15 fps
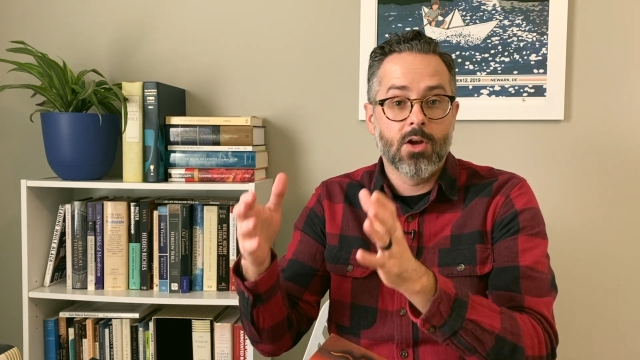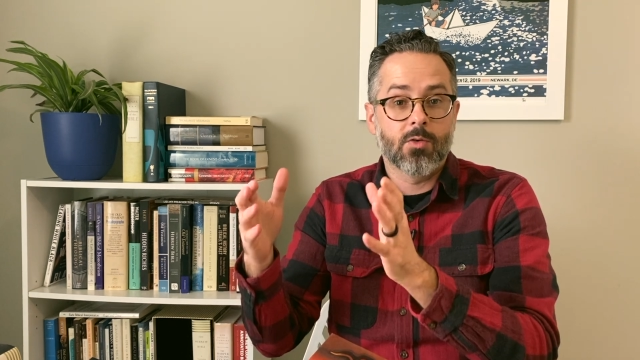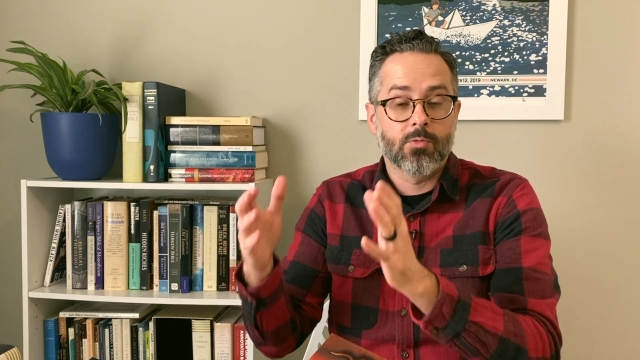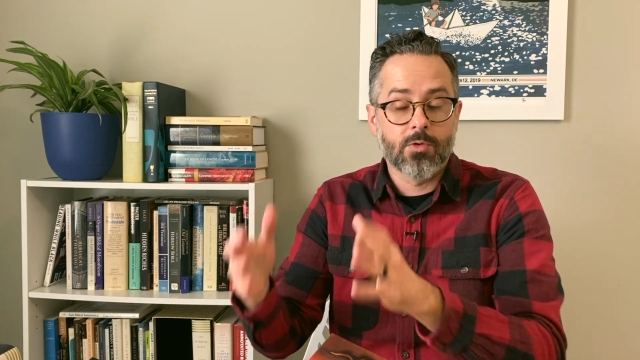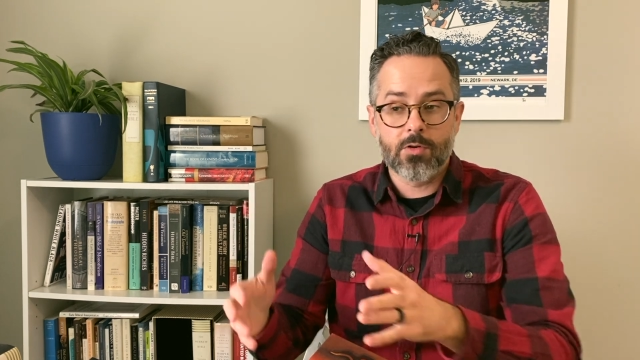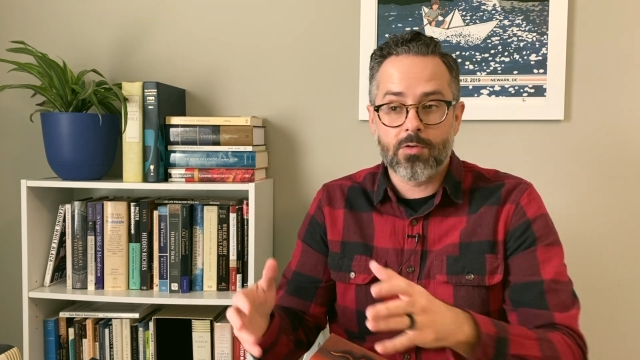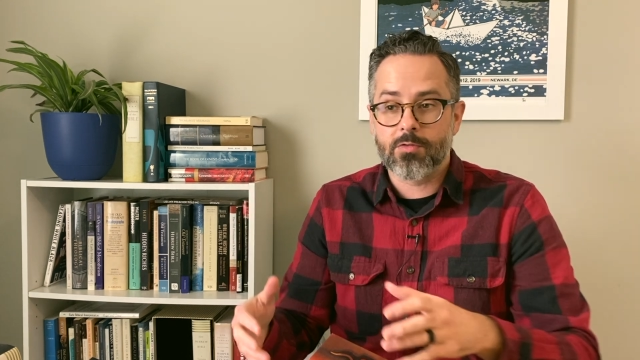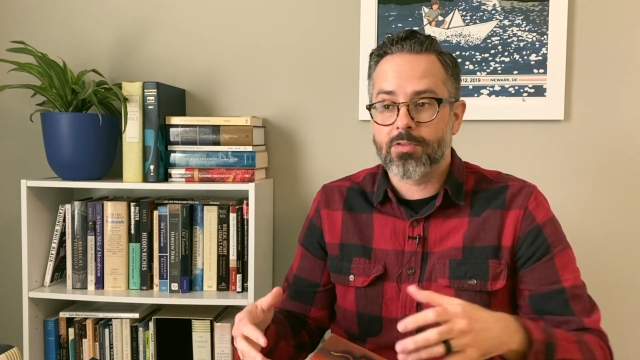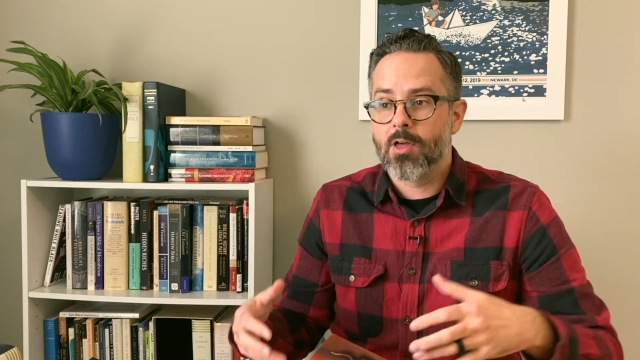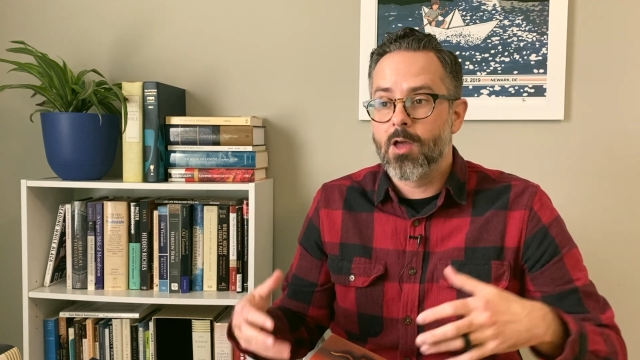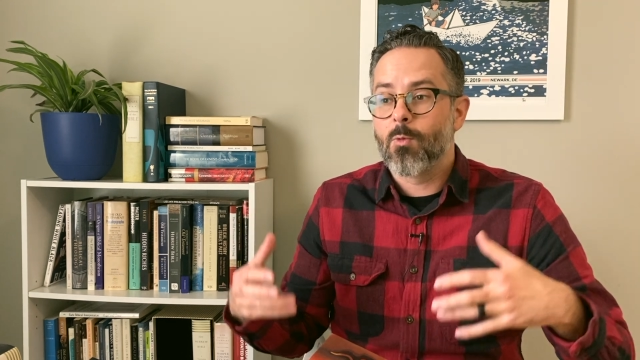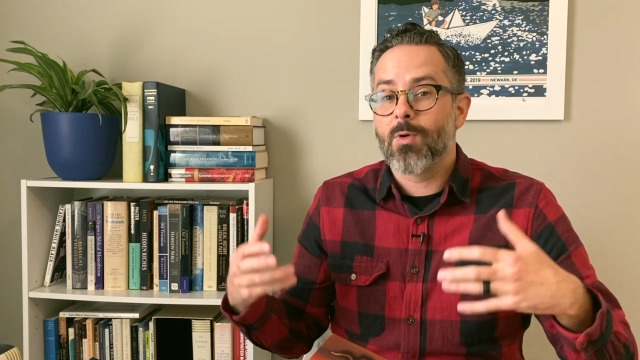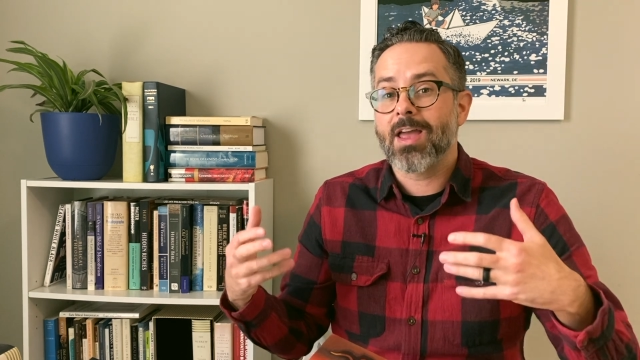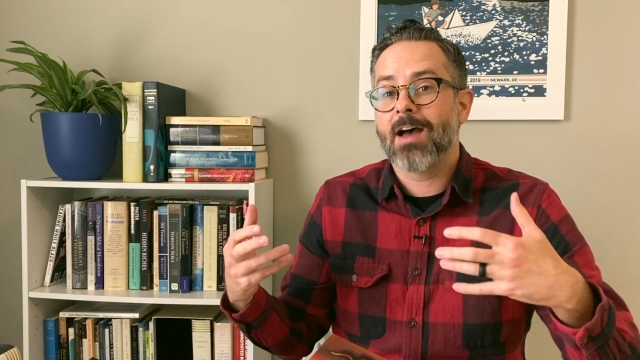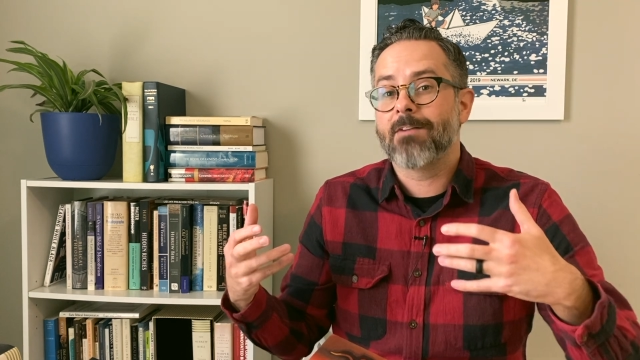Ruth,
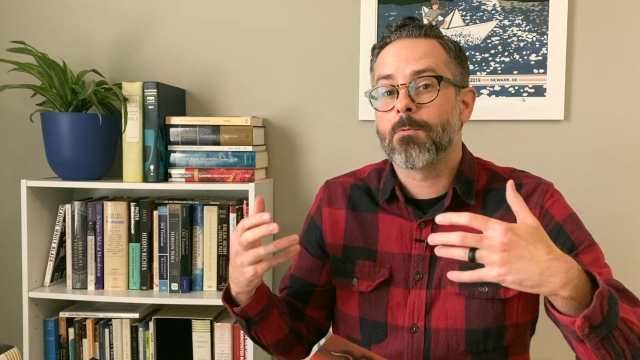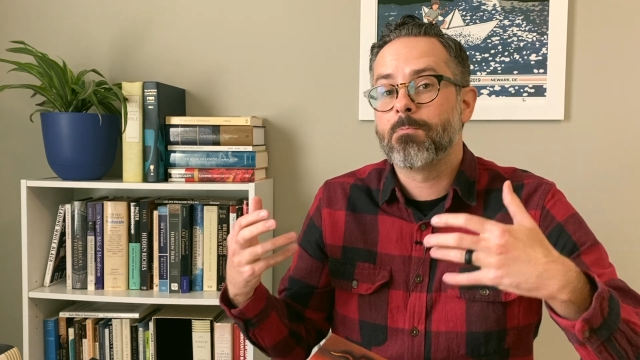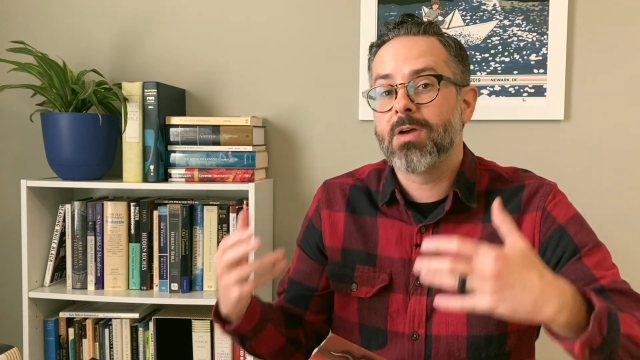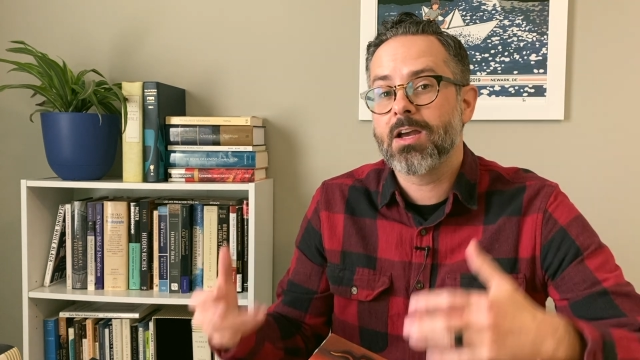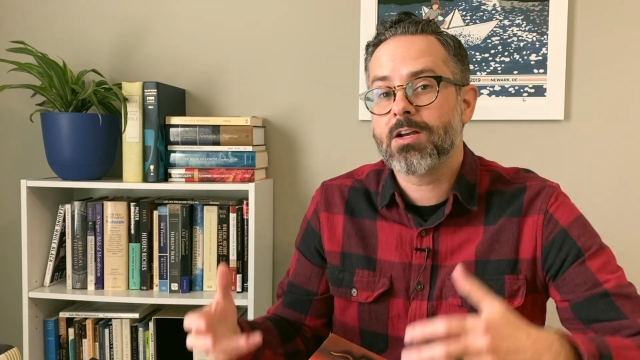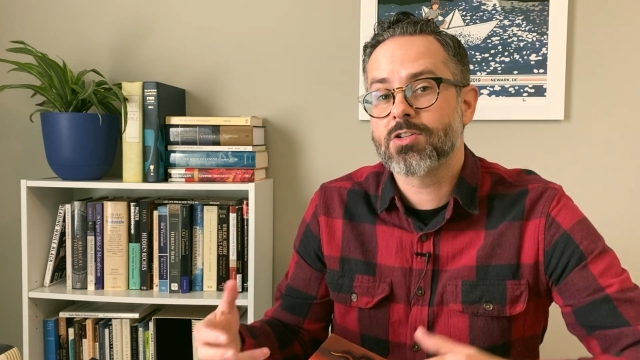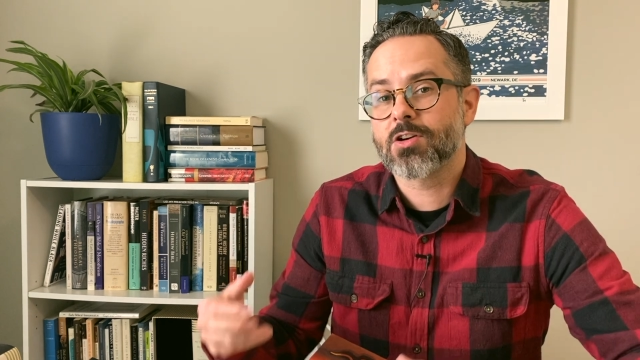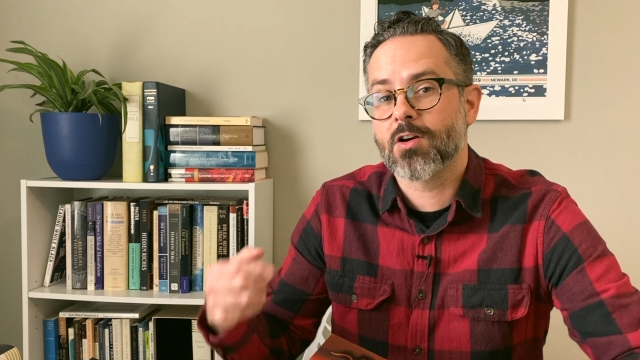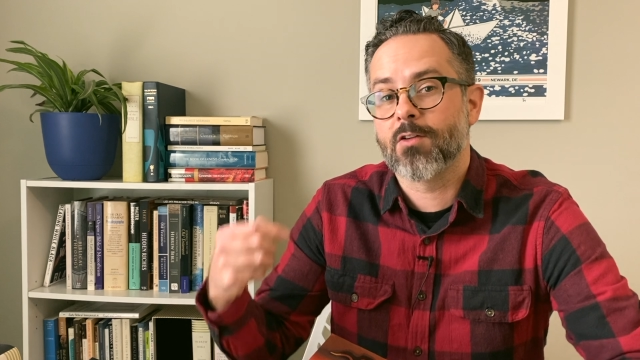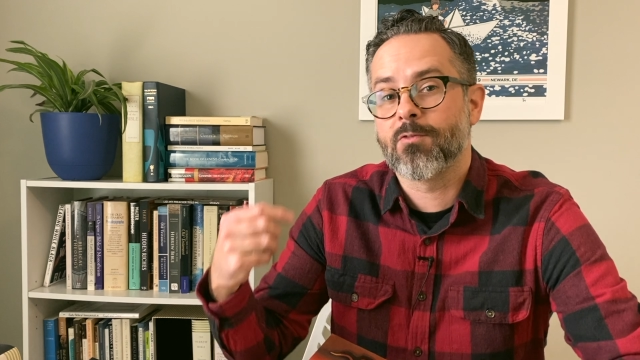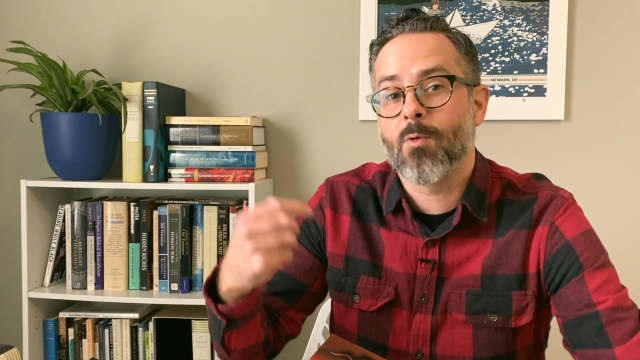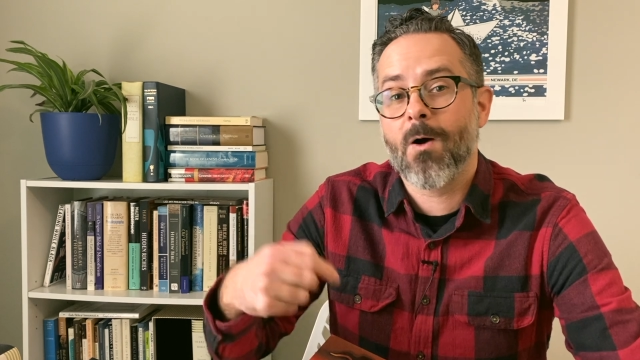we have a picture of